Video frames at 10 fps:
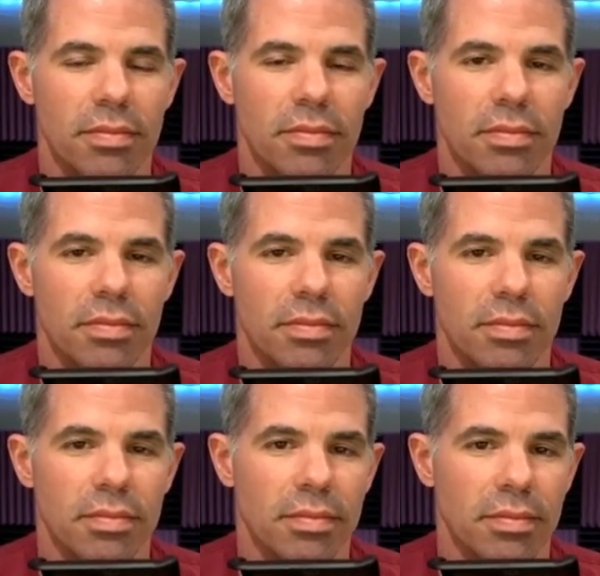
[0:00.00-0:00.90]

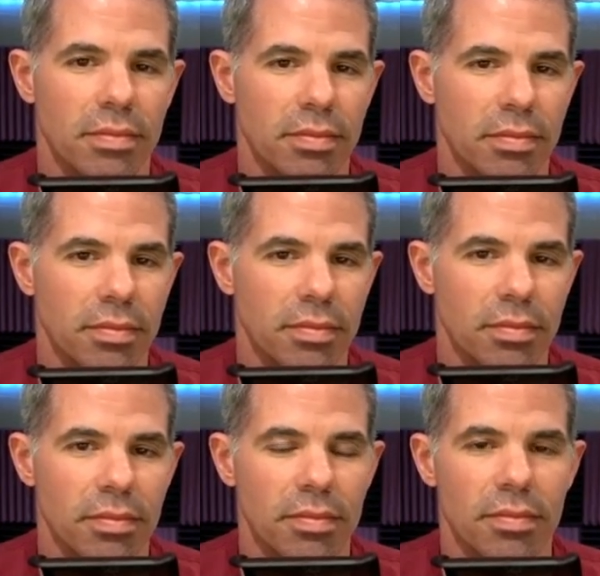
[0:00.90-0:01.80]

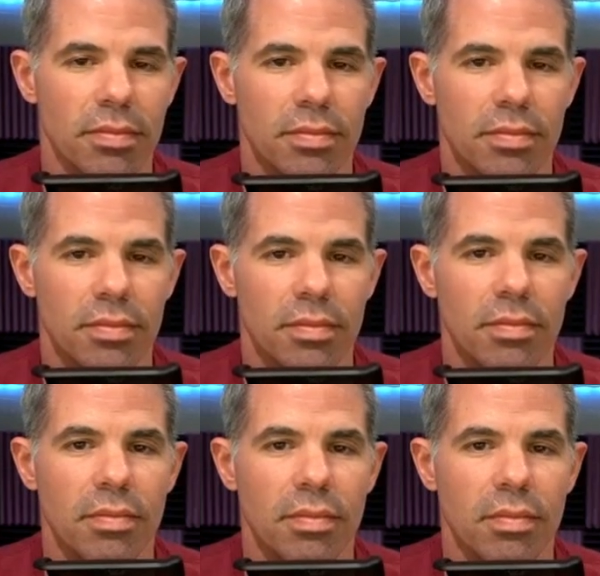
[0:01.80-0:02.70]

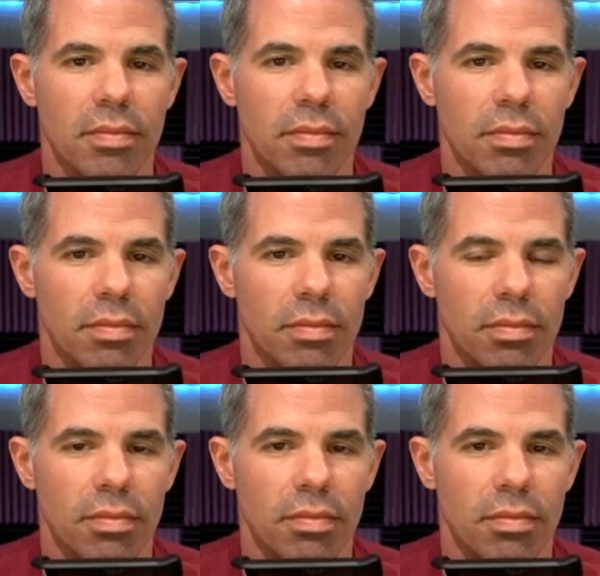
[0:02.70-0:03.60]

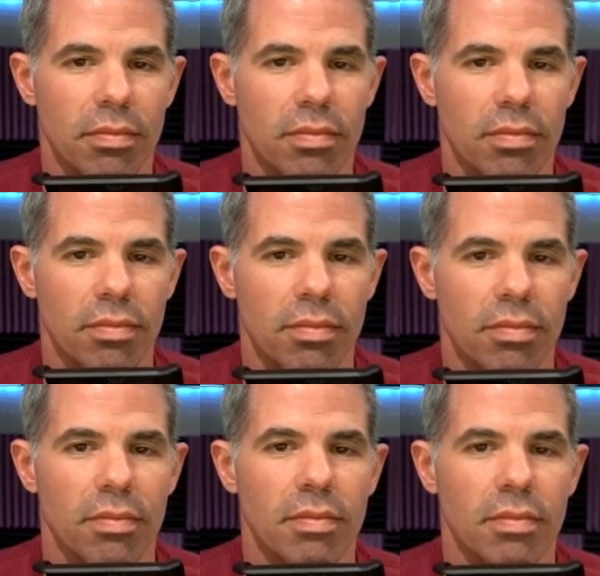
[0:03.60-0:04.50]

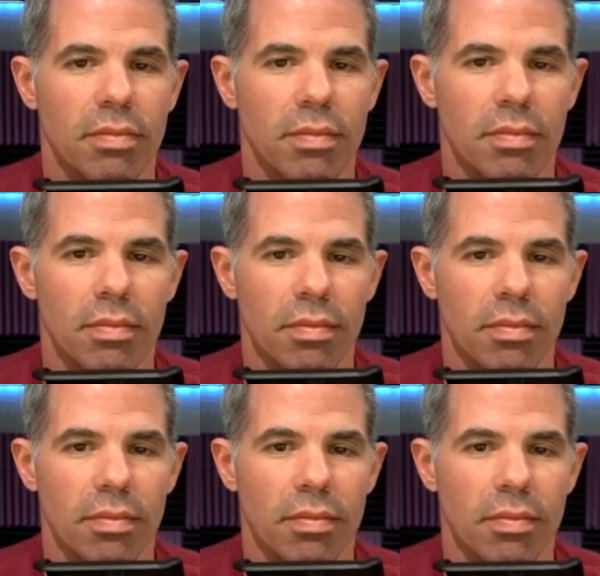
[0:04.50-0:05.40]

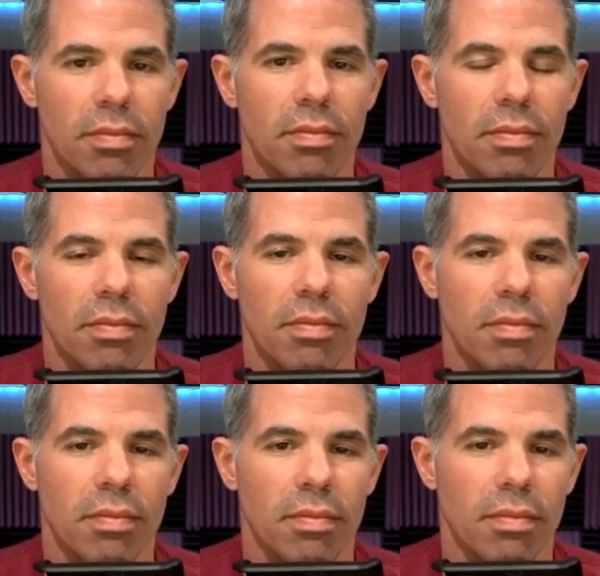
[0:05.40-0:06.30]

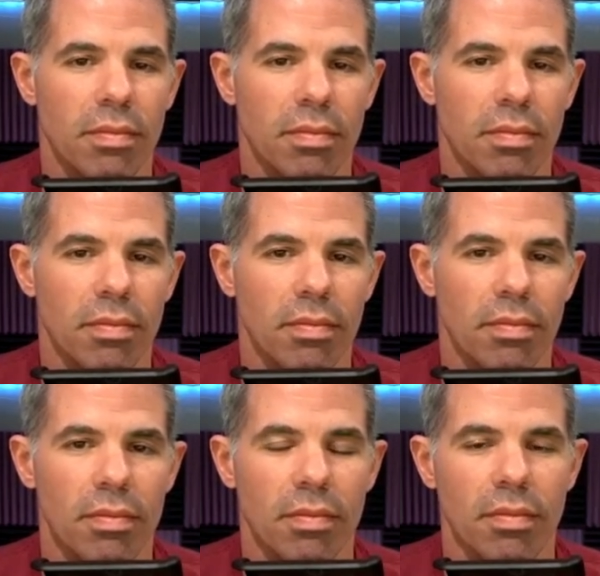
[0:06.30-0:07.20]

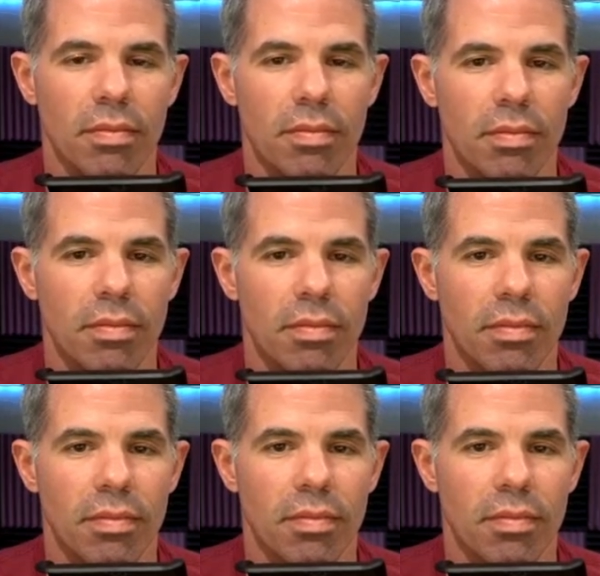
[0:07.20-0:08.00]
The person shown says nothing.